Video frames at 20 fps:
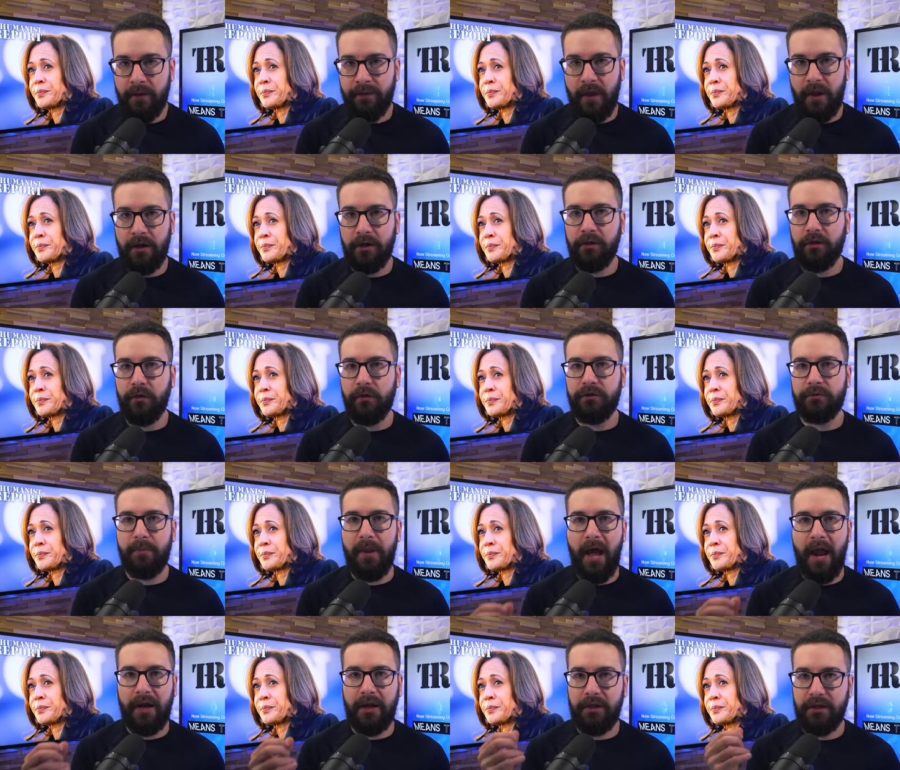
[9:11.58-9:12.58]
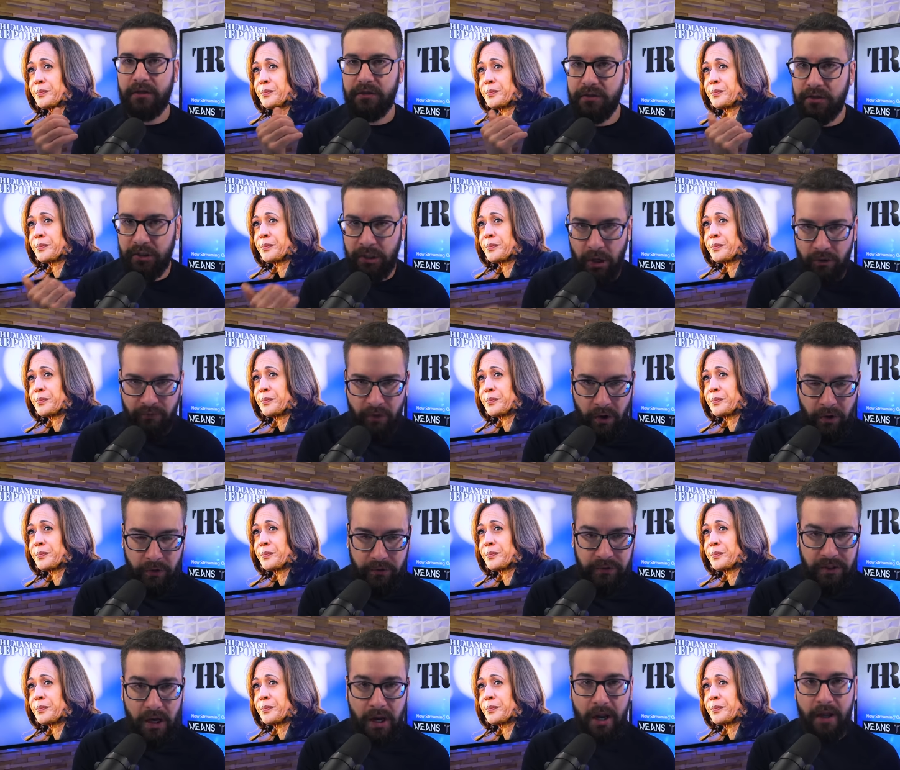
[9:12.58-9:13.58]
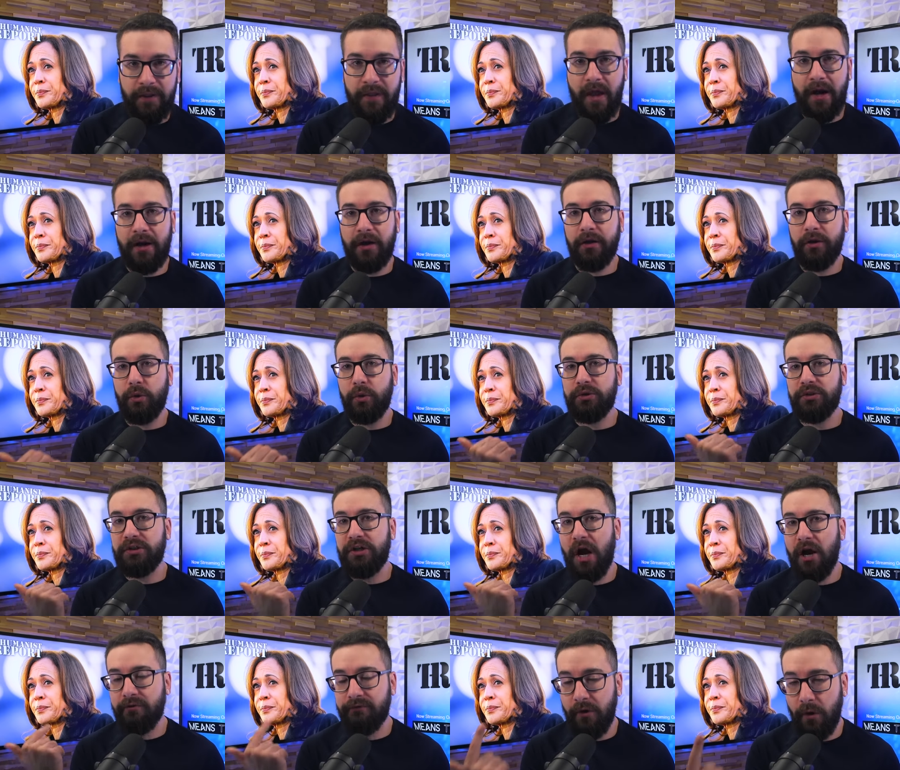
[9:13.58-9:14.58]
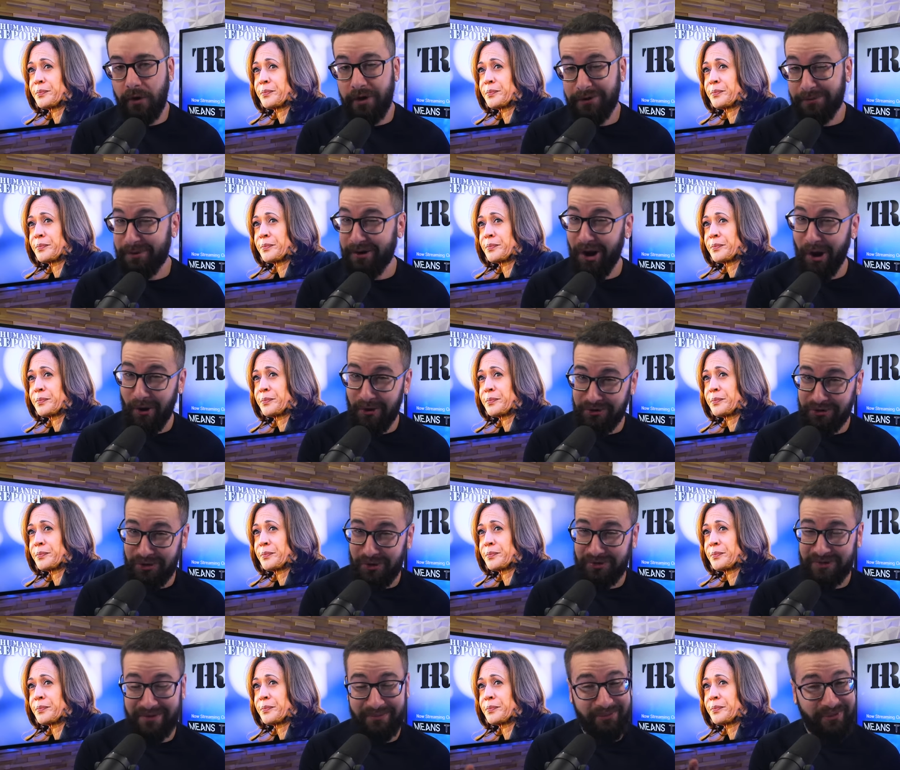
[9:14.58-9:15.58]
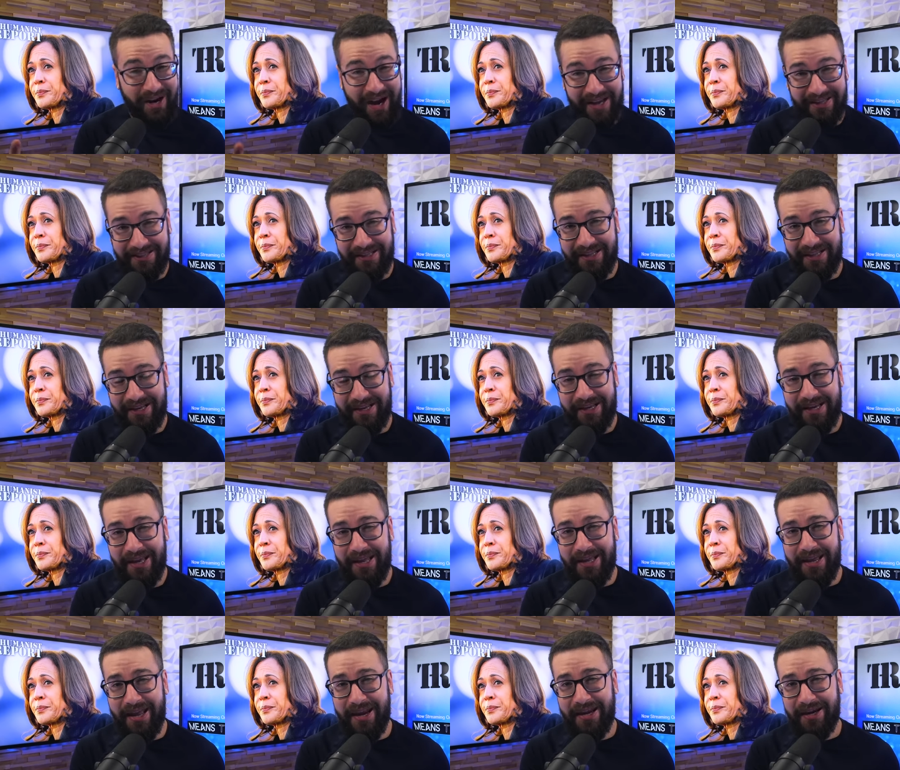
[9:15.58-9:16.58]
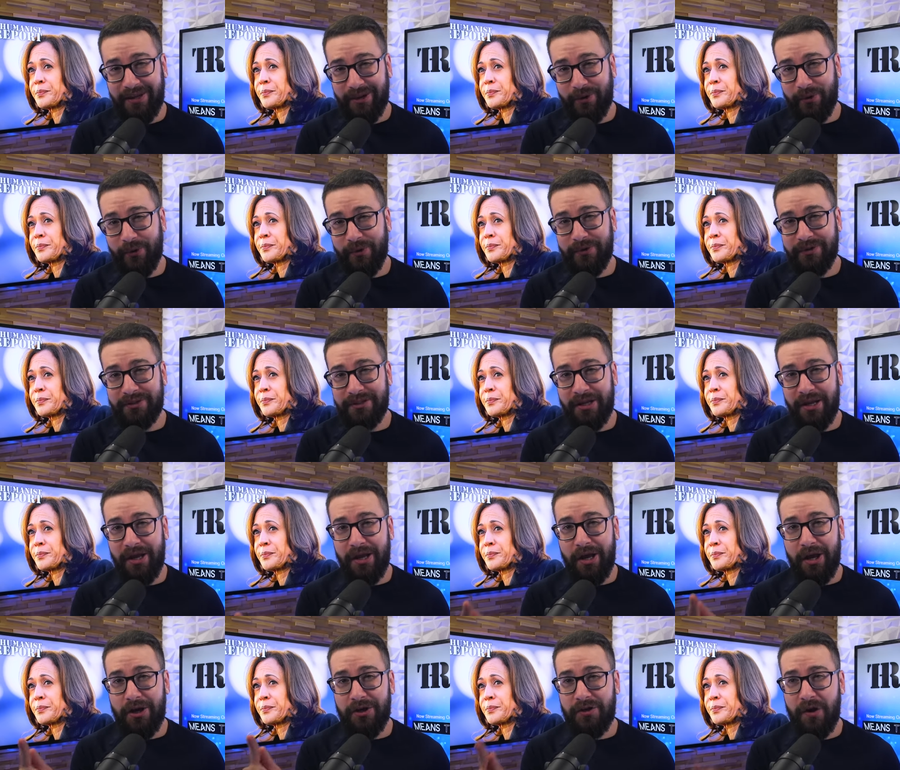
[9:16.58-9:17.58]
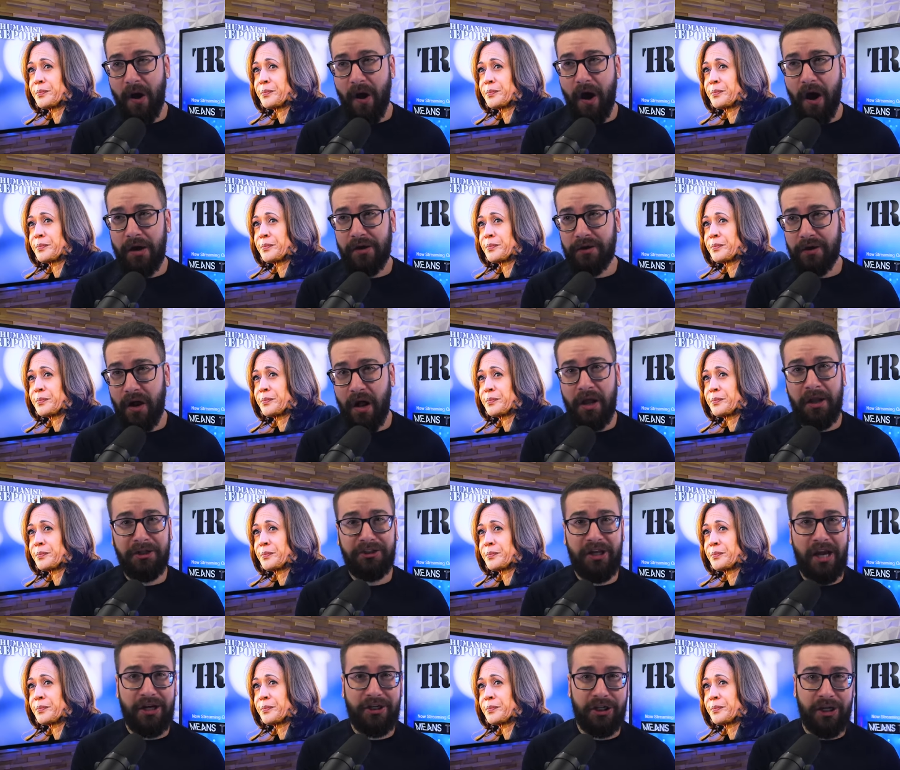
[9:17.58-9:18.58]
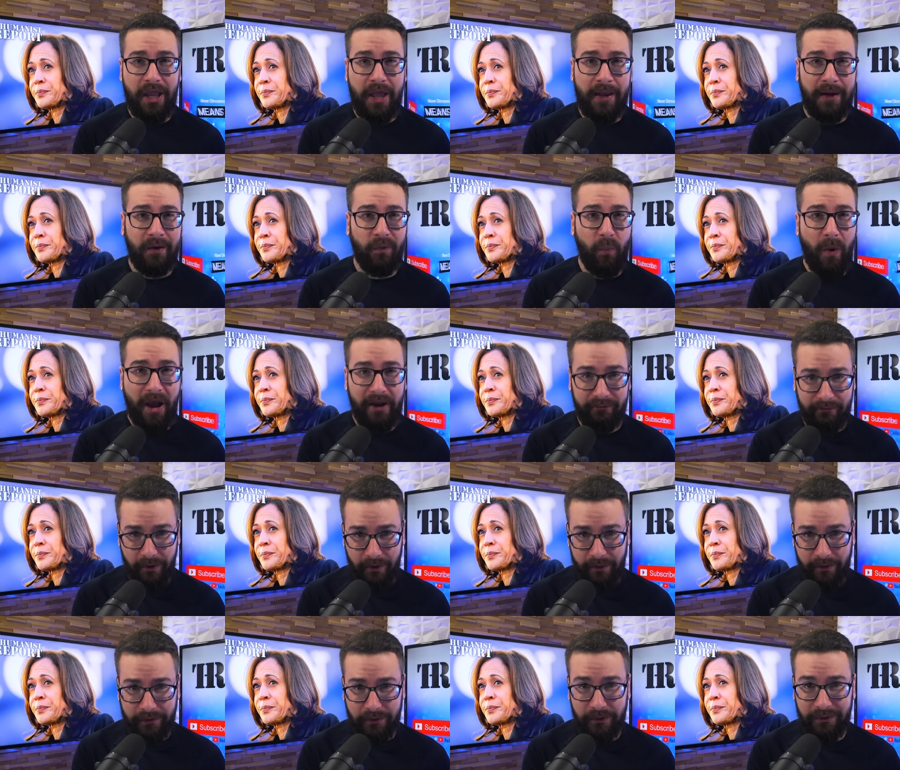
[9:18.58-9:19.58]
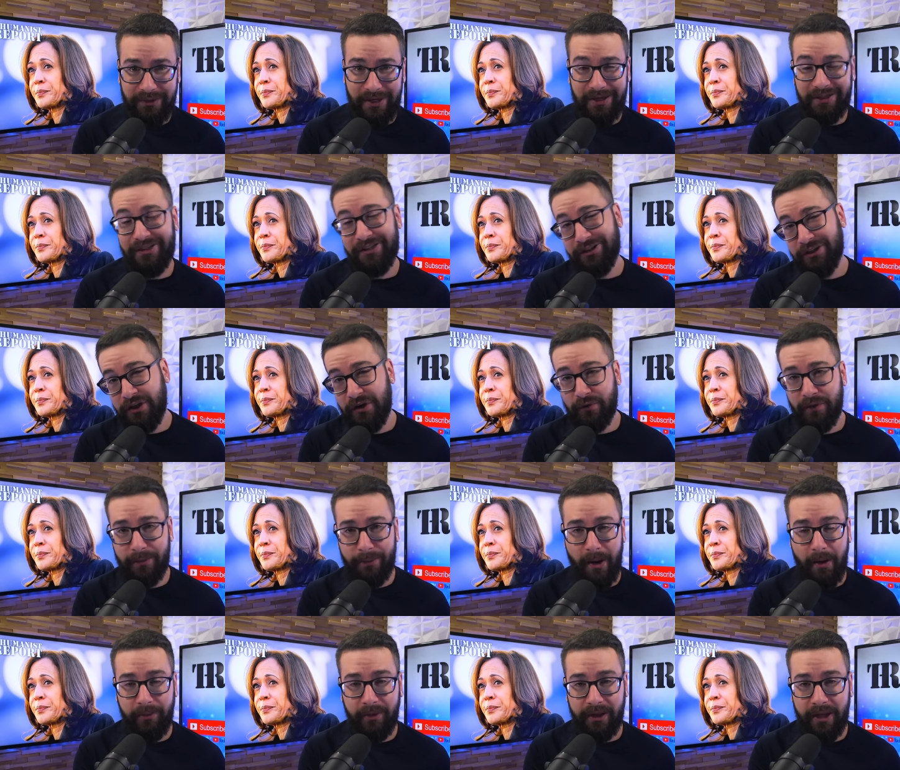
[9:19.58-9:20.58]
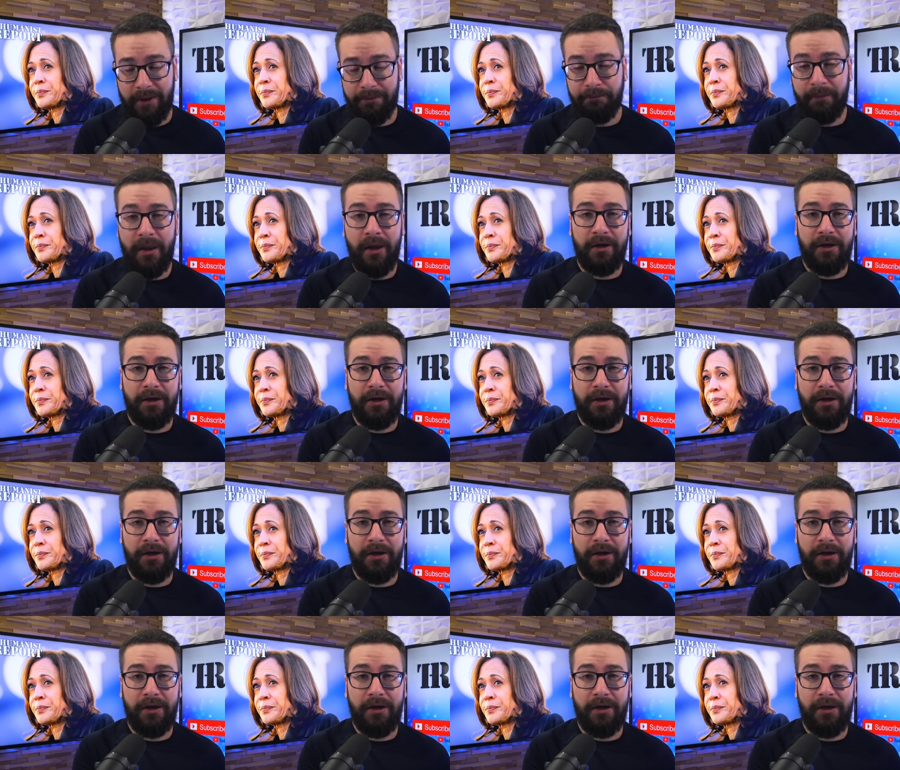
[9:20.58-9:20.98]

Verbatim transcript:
Speaker 1: That includes Black and Latino voters, that includes young voters, but also, surprisingly, it includes non-college educated white voters who tend to skew Republican.